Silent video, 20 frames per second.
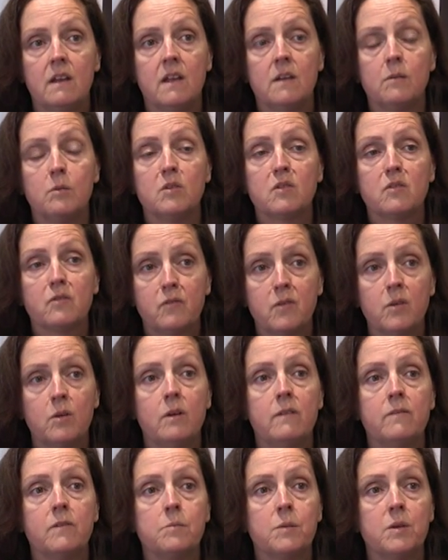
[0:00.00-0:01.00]
It was
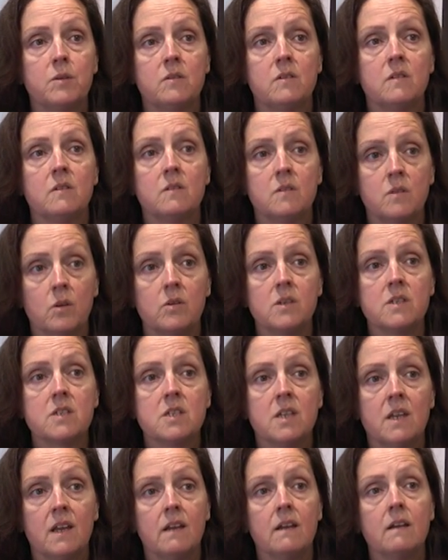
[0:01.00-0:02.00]
full of the most
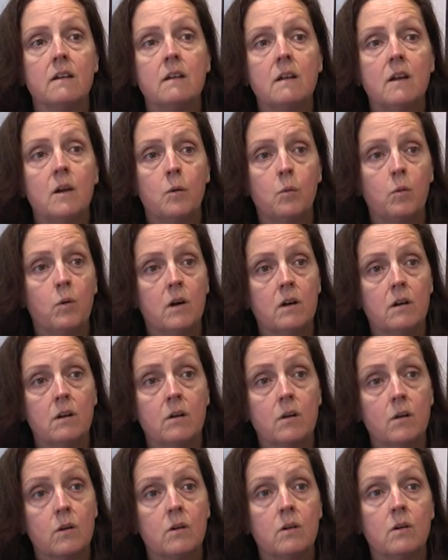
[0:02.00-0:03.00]
astonishing
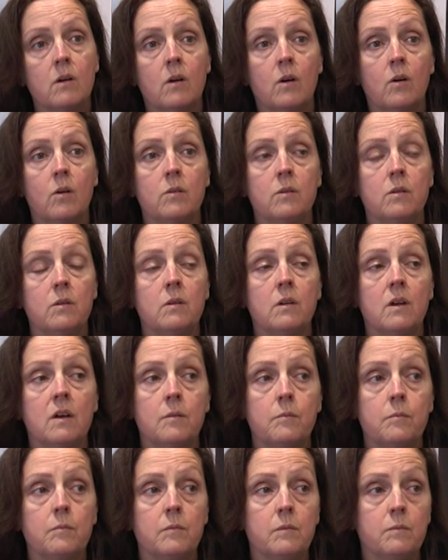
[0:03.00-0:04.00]
work
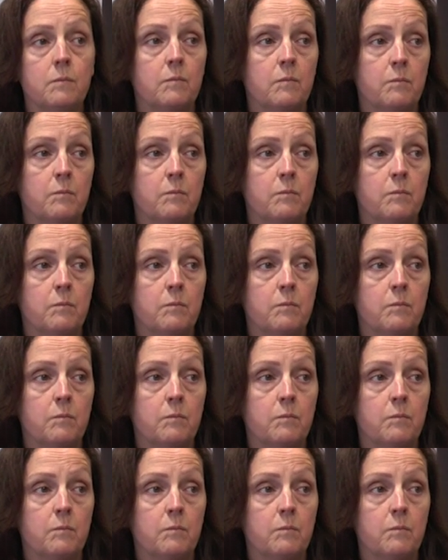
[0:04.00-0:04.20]
on